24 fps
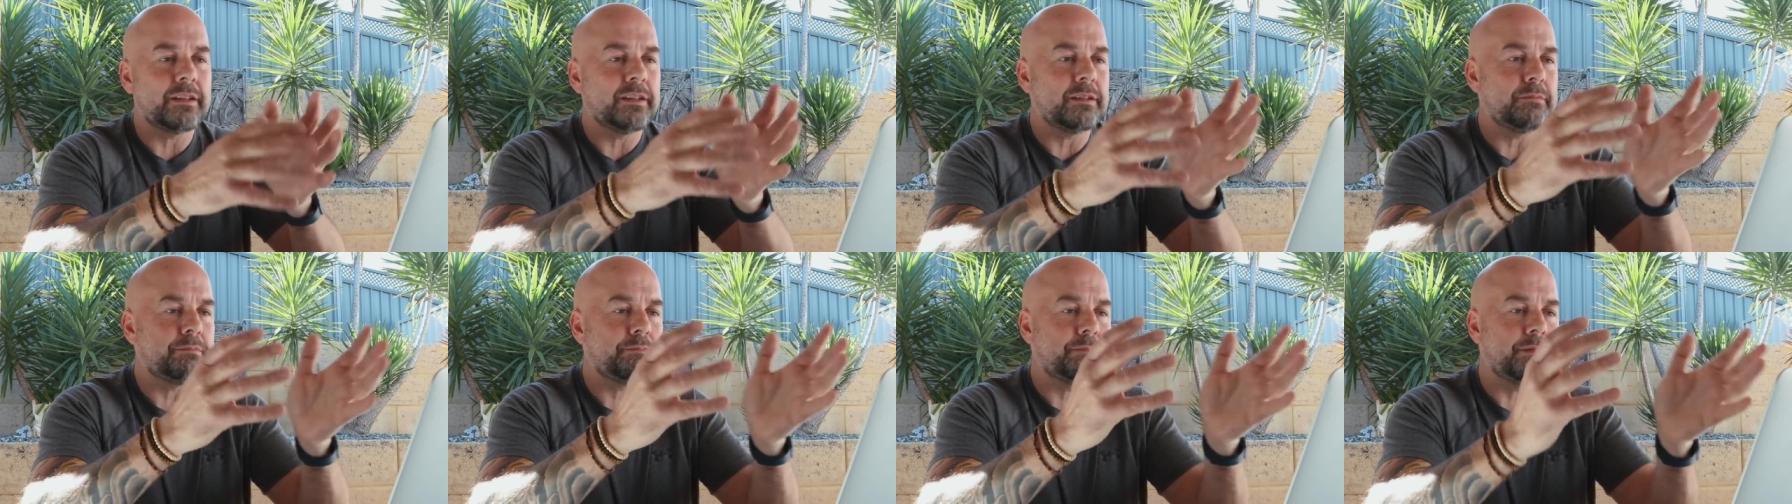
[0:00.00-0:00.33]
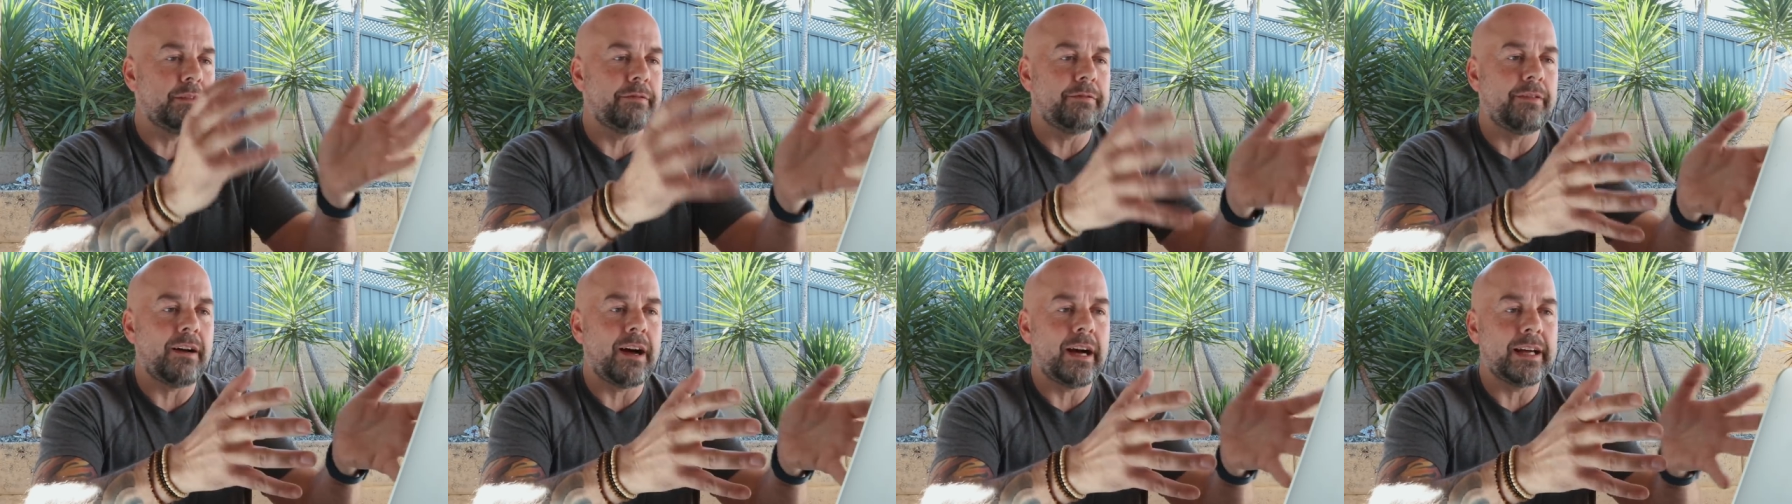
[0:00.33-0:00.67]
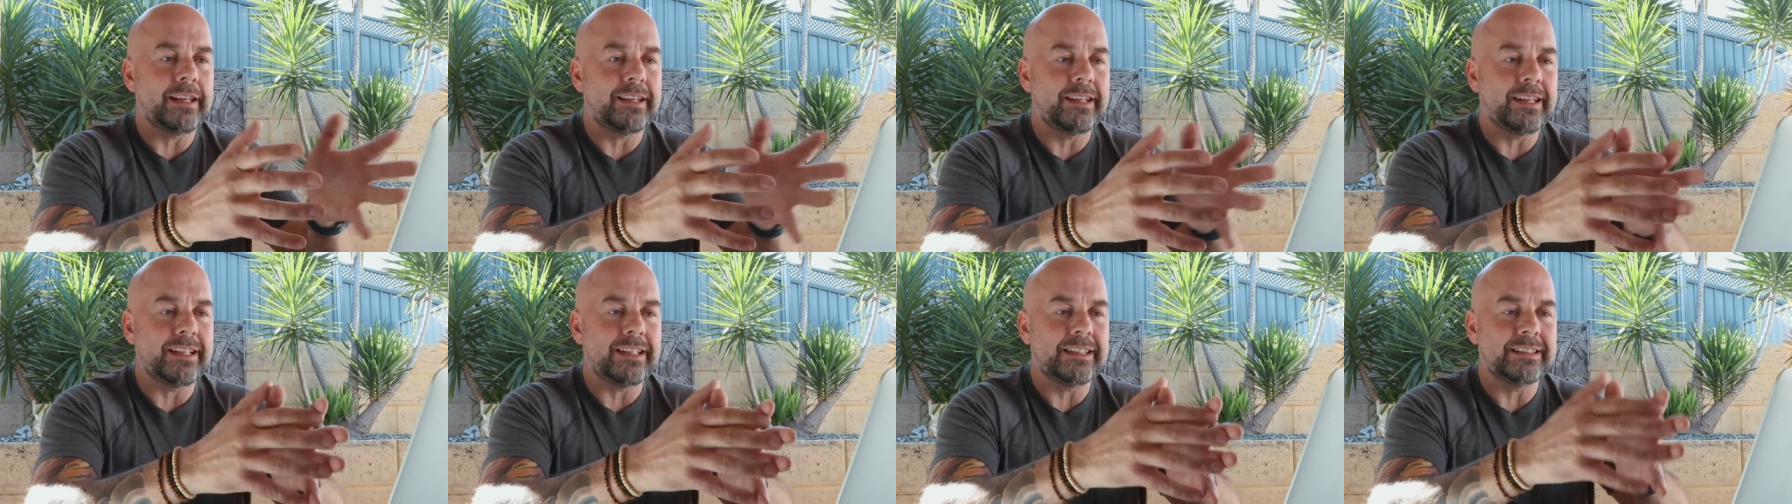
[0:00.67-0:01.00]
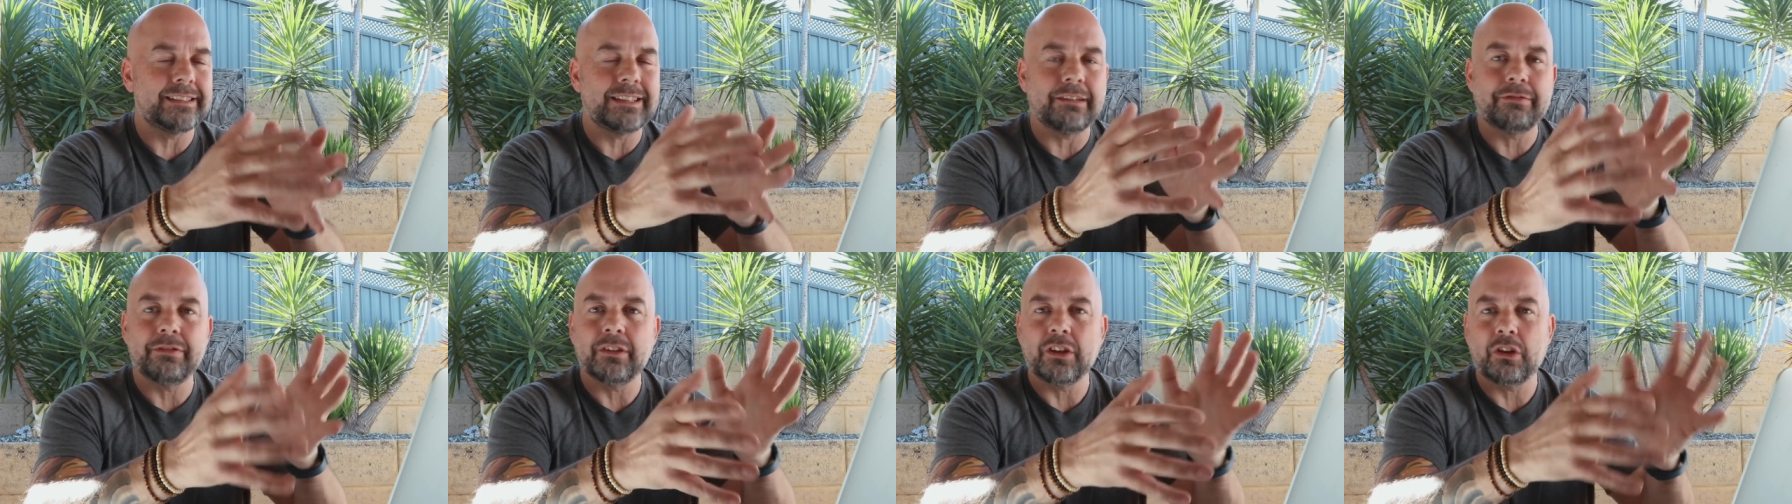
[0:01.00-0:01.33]
that provide these
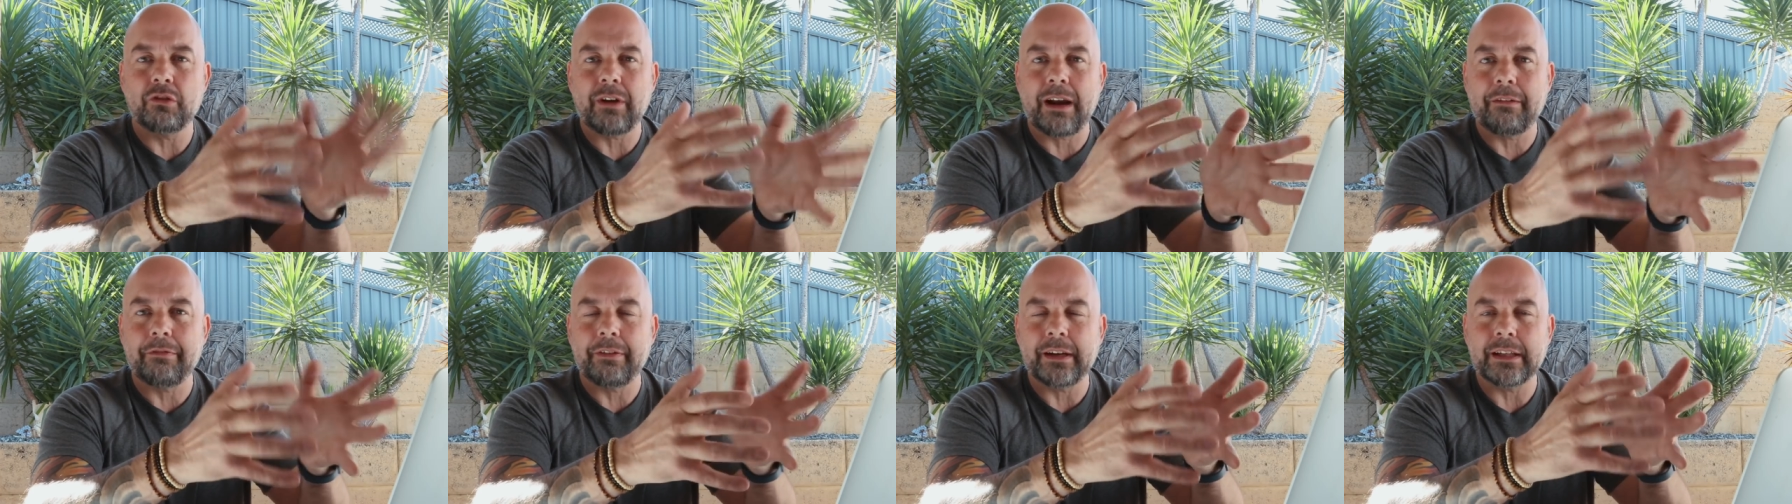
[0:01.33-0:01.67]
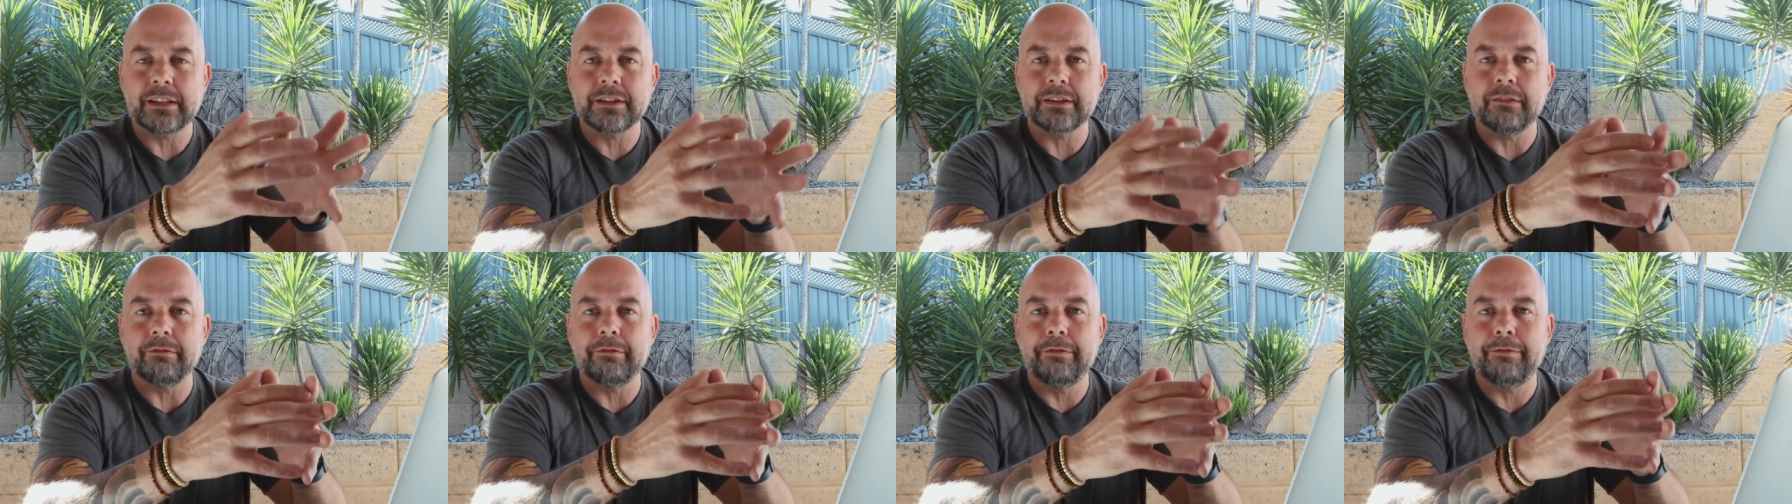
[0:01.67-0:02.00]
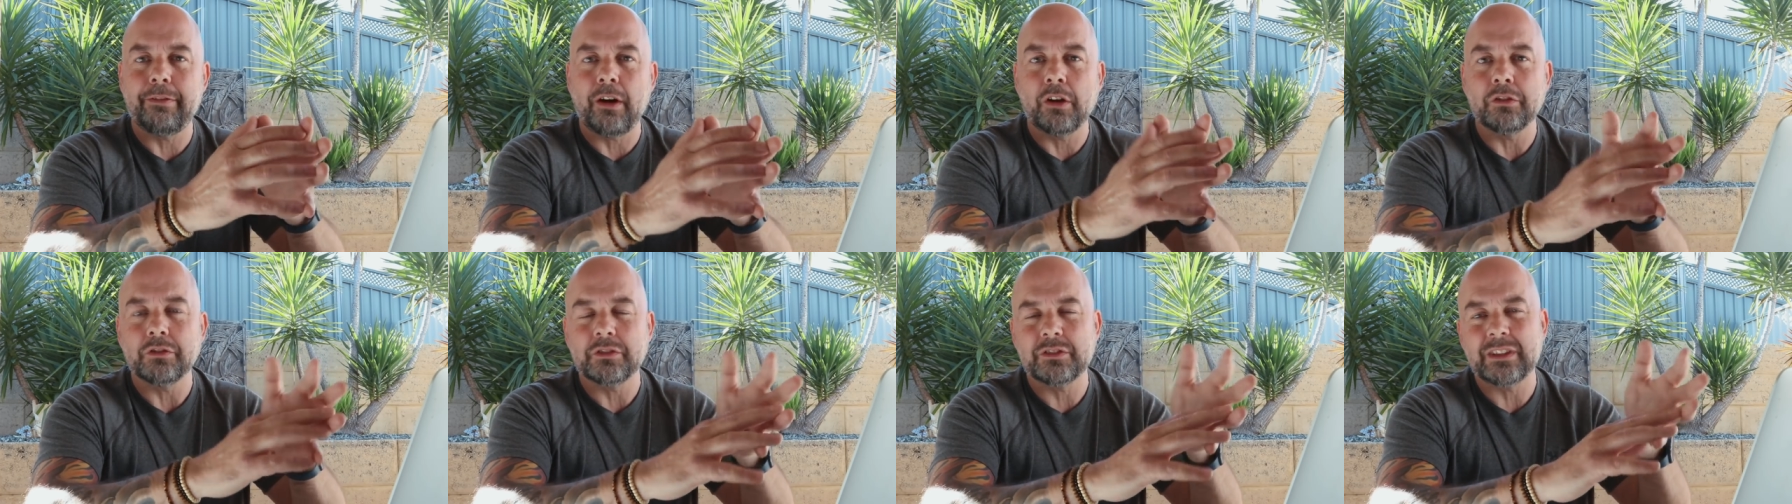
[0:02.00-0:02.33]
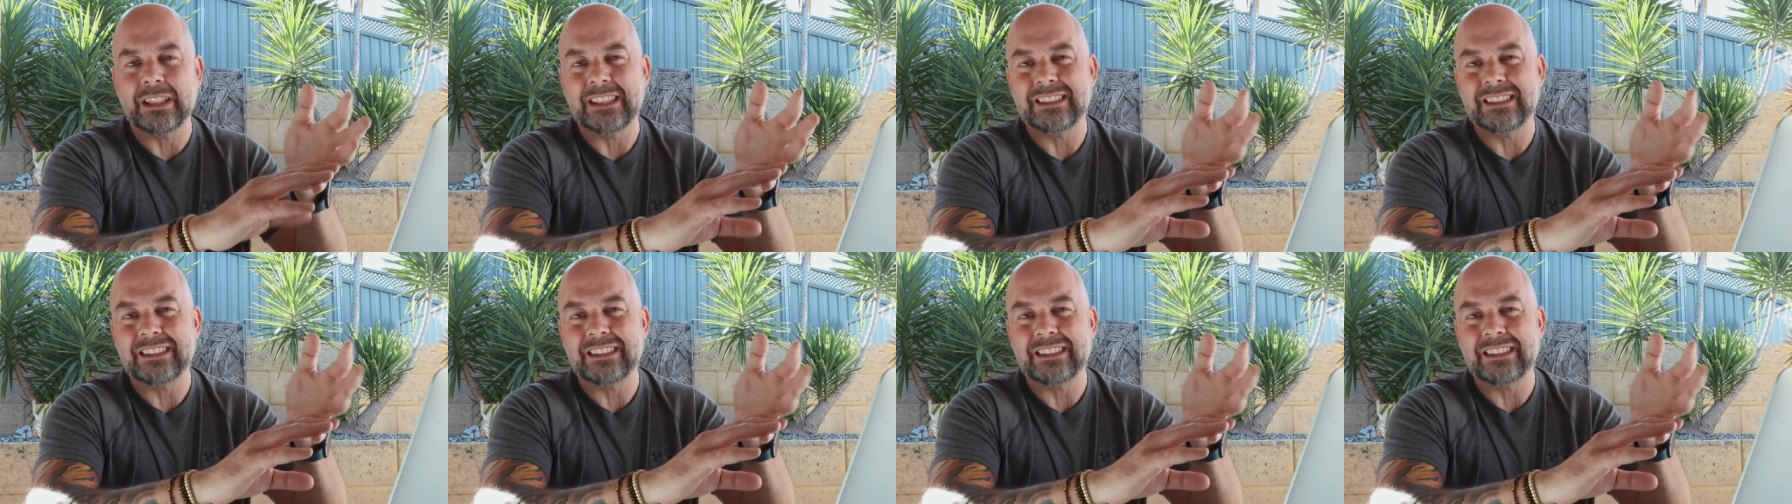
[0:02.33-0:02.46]
different graphics and fonts,